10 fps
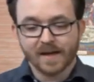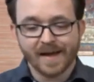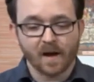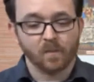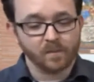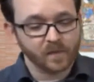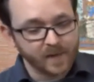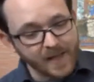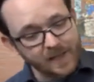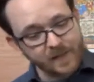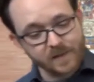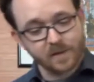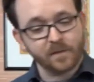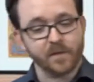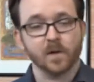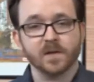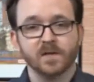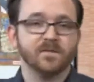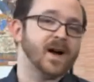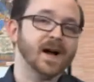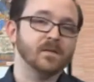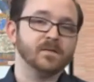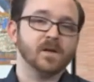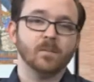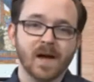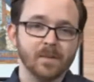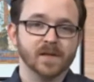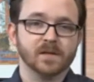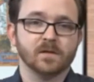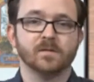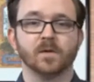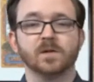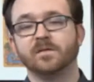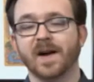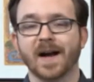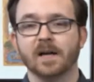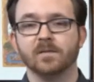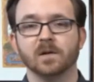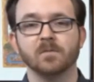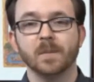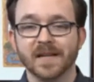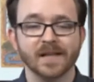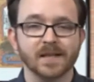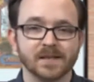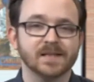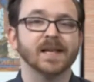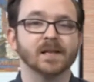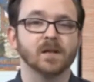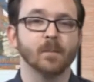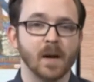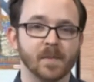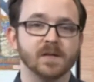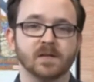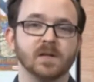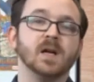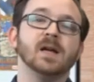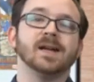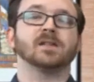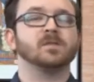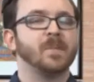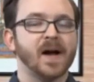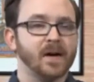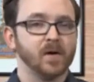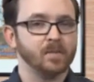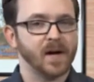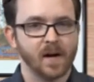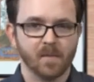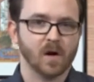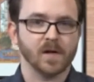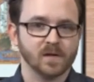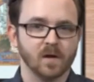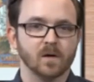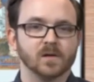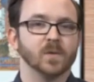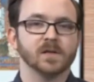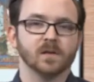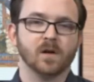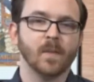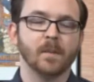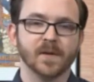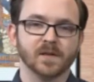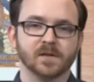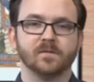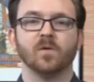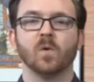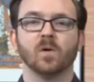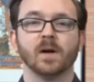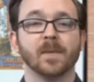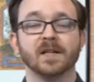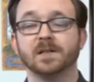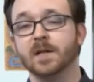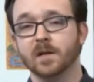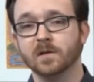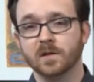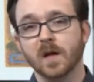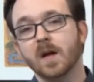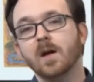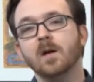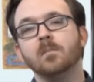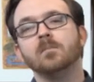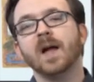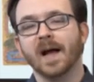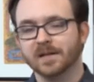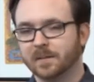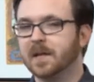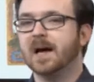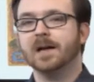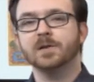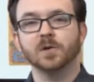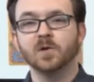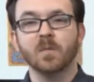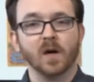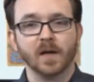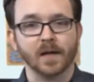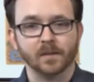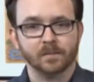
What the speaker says: Now, that is the first 5 commandments, the first 5 of Mickey's 10 commandments, inspired by Marty Sklar's original commandments for Imagineers, as applied to marketing.